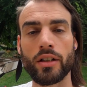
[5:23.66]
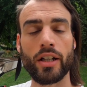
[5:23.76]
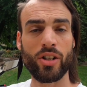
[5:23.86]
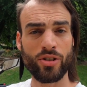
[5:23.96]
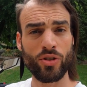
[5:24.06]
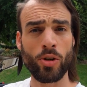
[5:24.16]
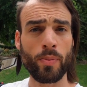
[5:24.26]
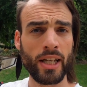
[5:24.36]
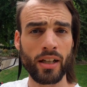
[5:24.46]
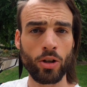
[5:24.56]
It also took
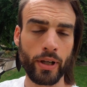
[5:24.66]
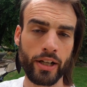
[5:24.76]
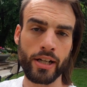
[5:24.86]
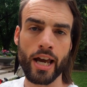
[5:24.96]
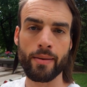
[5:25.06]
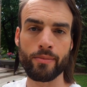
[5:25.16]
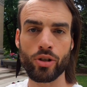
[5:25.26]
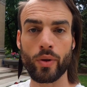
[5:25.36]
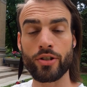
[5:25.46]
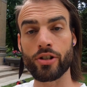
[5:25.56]
me a little bit of time
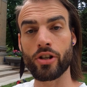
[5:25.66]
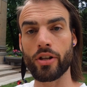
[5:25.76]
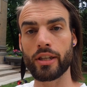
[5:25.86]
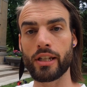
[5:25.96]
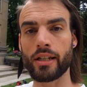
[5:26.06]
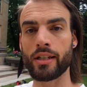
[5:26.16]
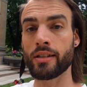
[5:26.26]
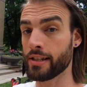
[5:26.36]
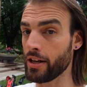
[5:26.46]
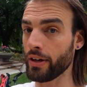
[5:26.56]
to install the
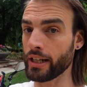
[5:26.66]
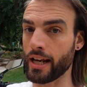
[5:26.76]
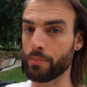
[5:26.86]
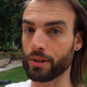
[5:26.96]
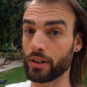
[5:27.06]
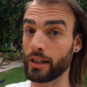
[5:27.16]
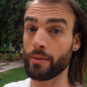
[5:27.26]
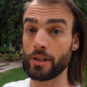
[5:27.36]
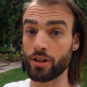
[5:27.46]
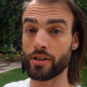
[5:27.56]
steering damper, and
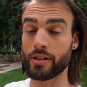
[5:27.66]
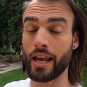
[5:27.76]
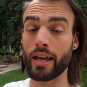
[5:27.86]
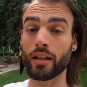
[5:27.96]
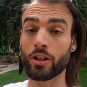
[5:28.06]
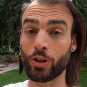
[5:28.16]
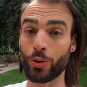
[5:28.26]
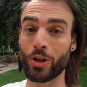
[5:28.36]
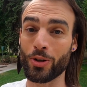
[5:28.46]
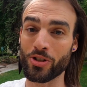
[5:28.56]
let me just say
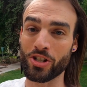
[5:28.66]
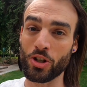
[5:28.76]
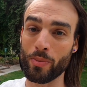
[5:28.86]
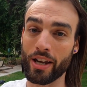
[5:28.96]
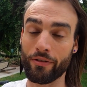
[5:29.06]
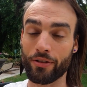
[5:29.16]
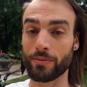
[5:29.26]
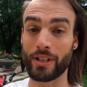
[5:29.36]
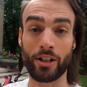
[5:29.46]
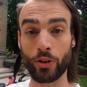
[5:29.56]
kudos to YUME
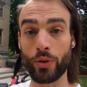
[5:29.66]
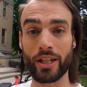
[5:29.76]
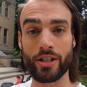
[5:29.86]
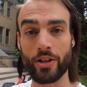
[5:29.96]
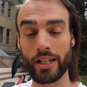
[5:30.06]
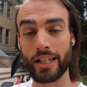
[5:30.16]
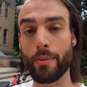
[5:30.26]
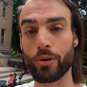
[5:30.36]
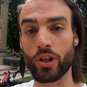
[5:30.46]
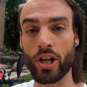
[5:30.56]
for including a steering
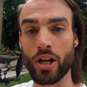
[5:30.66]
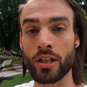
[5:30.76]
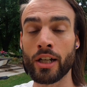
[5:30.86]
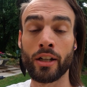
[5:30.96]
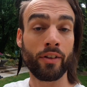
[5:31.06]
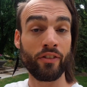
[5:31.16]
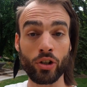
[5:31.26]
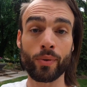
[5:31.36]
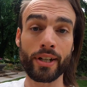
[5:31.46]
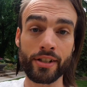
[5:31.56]
damper at all. If you
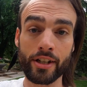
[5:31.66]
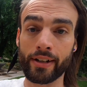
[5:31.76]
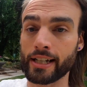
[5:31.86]
don't know what a steering